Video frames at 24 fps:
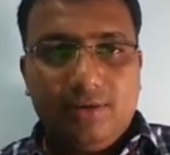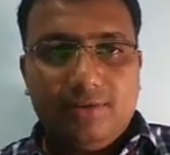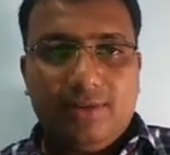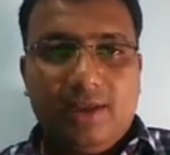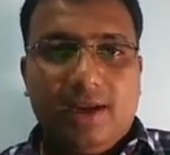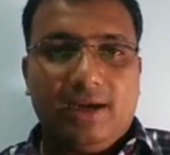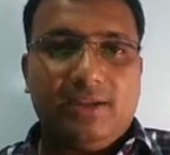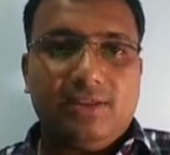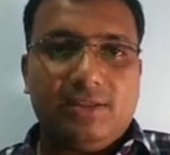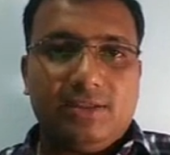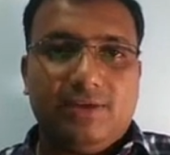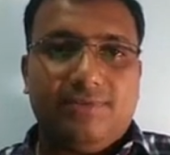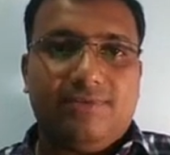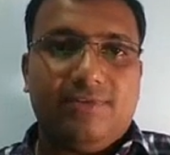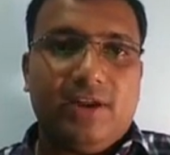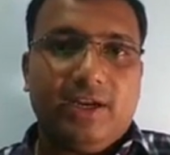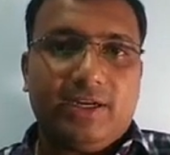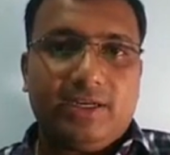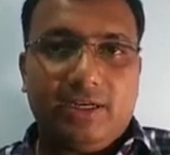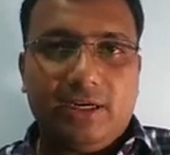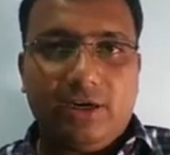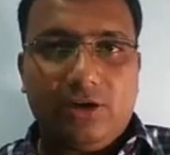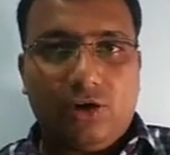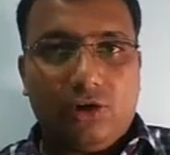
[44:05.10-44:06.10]
are writing here,
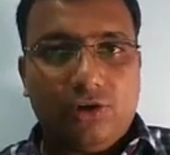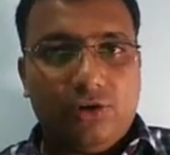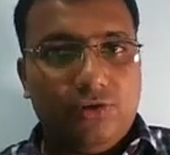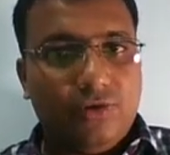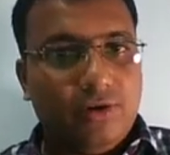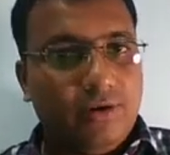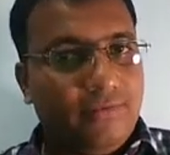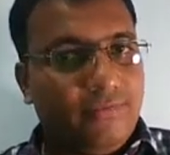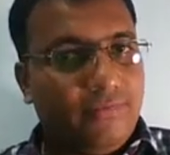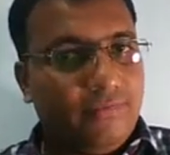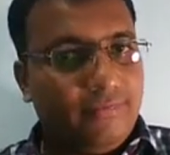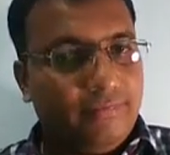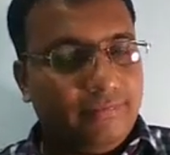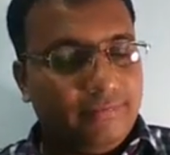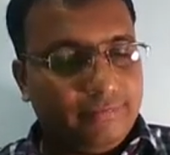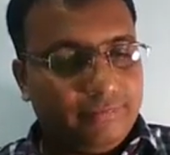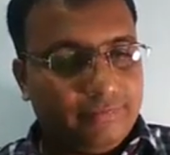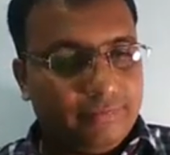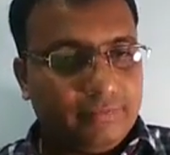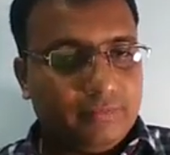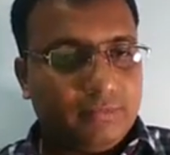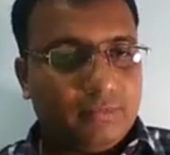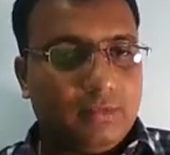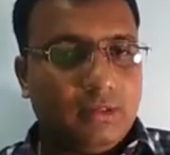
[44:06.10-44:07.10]
that is
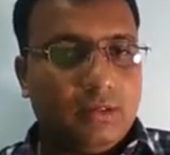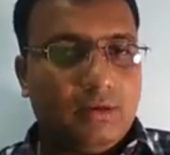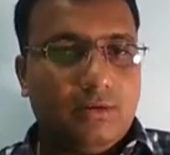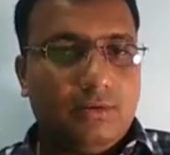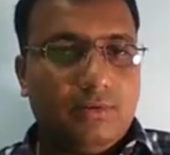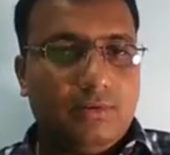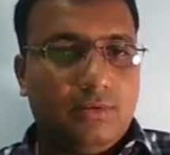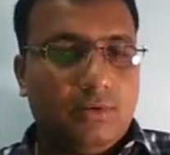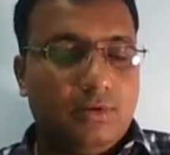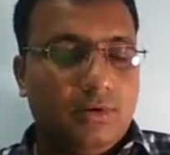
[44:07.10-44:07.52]
reflected on your